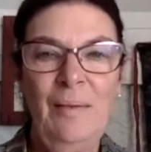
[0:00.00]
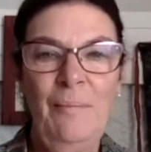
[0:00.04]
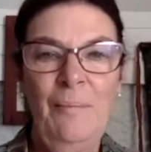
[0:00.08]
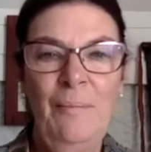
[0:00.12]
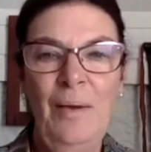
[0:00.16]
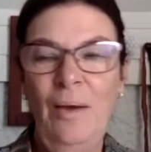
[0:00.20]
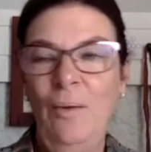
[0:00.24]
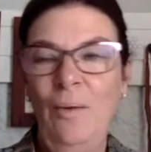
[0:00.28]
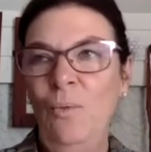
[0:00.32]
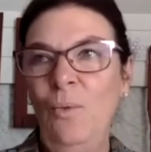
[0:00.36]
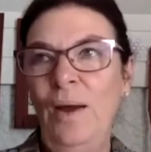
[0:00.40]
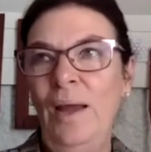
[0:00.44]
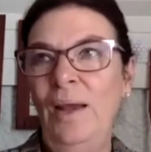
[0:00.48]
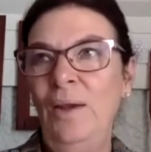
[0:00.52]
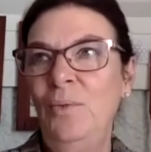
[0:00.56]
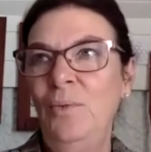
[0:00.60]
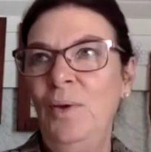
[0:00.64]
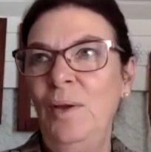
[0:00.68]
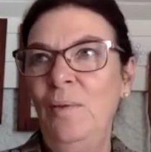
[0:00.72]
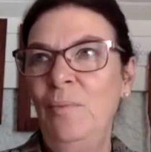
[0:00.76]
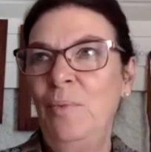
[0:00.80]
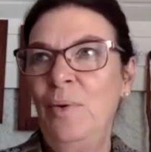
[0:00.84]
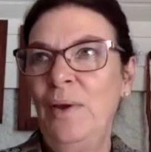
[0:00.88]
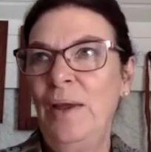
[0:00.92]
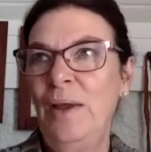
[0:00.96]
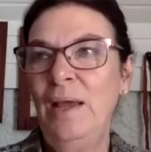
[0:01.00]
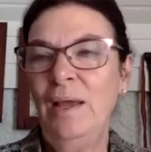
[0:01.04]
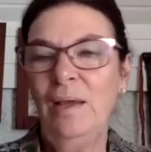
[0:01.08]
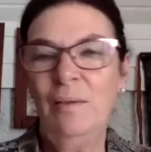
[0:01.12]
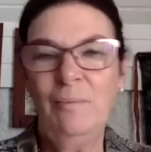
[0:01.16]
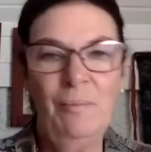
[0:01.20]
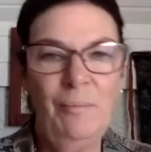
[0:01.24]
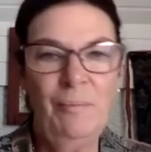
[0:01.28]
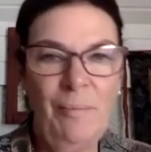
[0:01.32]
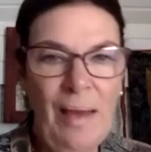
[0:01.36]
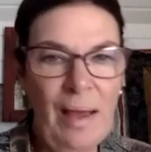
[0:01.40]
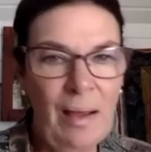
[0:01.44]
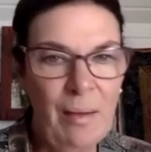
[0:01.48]
But why do we
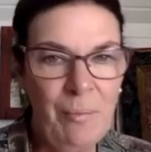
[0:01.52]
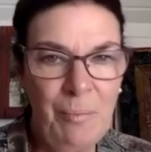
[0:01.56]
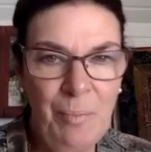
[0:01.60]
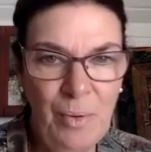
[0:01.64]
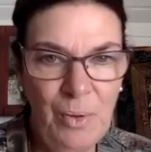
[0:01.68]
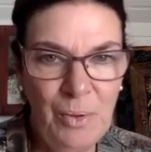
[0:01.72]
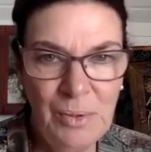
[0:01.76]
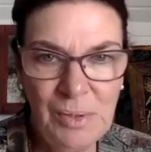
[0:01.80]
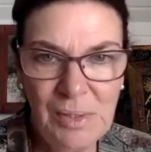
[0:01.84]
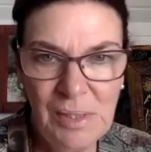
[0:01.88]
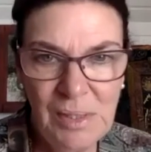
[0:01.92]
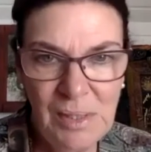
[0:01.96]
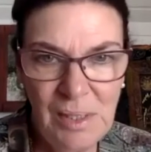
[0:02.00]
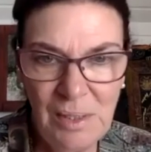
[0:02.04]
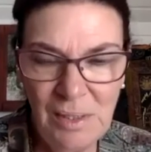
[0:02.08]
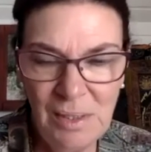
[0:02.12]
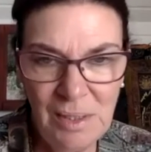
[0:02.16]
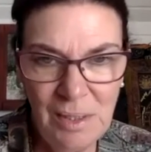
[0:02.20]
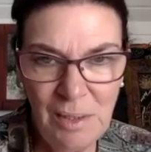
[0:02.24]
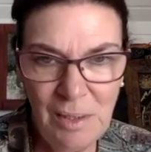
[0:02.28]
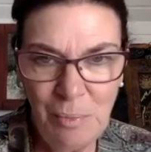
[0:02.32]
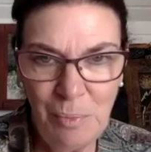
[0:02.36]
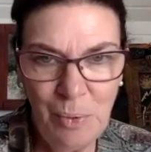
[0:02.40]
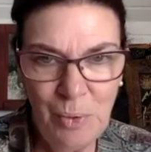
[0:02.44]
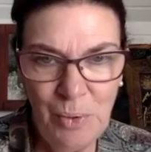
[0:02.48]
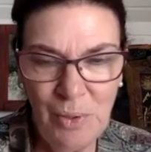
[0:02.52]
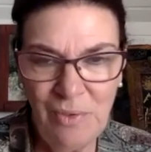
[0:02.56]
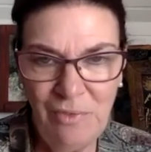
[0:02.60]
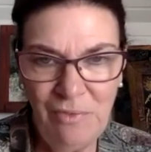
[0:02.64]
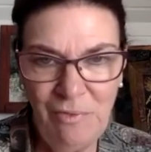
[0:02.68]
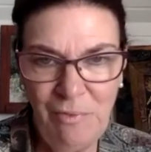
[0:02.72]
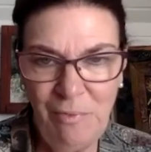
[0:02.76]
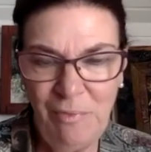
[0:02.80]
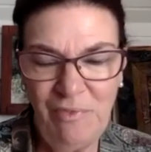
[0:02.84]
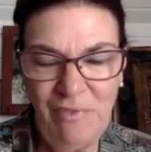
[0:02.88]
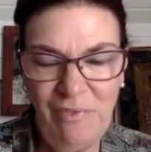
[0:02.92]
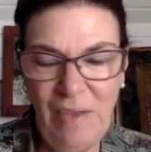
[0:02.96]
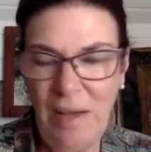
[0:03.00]
bring pack boats into the port
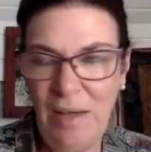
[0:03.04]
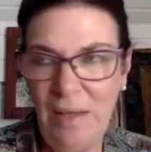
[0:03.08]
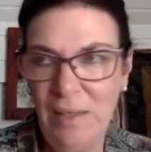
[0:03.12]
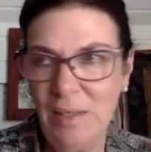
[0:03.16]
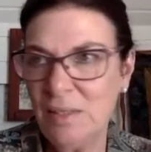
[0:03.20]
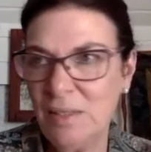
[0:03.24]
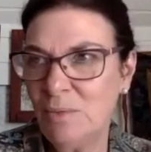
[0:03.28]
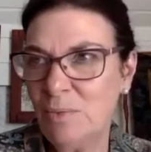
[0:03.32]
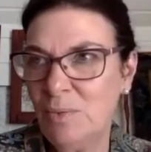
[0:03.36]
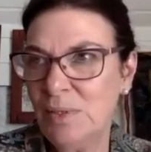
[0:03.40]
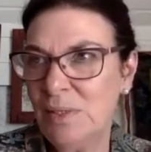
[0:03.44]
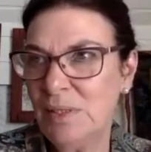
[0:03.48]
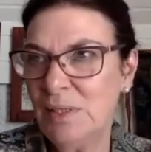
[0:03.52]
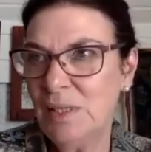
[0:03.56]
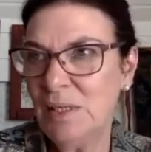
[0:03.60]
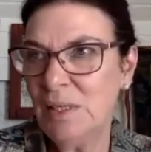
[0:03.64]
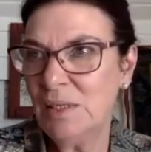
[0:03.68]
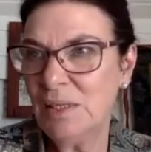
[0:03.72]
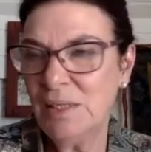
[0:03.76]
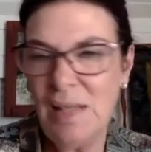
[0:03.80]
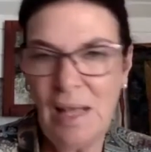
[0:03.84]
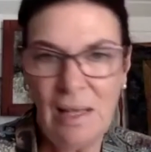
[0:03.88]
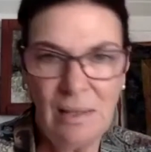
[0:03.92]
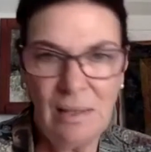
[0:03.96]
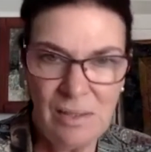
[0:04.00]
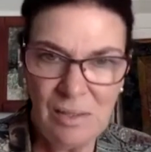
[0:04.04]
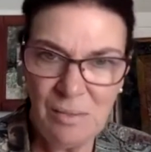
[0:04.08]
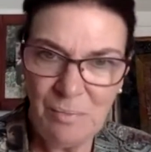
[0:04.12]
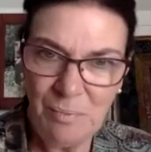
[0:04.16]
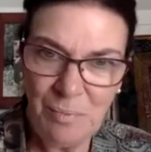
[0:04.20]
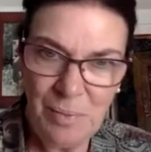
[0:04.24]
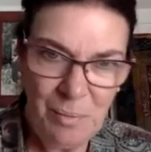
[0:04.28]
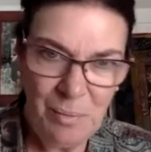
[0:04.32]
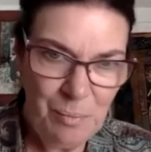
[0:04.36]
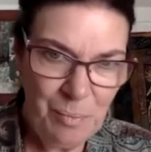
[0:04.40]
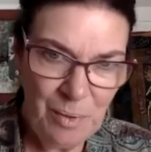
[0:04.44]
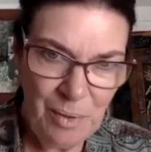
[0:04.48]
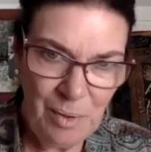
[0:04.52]
of Venice with 6,000
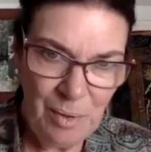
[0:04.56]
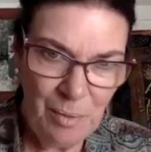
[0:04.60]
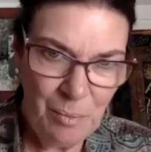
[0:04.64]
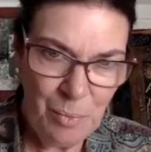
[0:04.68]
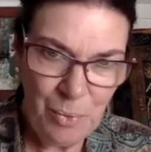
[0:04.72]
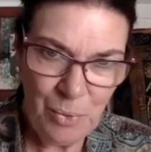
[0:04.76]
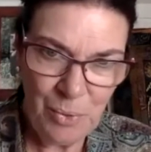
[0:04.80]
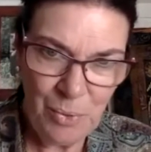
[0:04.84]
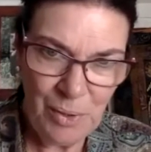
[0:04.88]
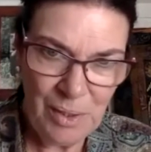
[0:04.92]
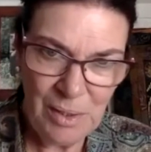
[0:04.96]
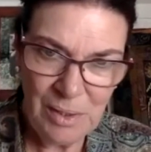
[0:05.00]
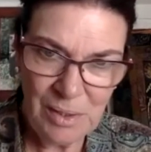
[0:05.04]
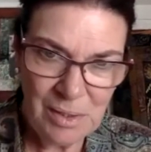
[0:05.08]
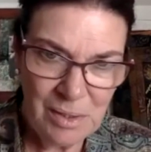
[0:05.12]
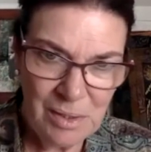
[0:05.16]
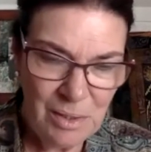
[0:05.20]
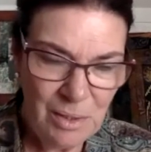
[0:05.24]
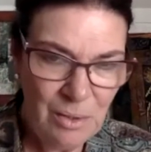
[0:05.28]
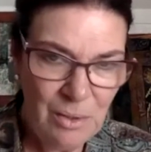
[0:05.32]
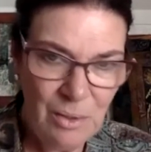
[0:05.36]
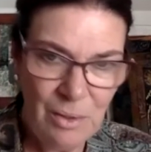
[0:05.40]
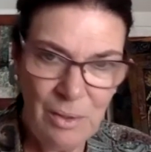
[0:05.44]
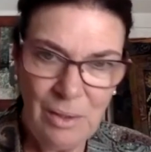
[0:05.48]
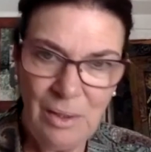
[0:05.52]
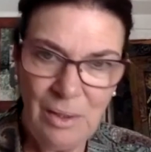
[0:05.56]
people aboard? It's not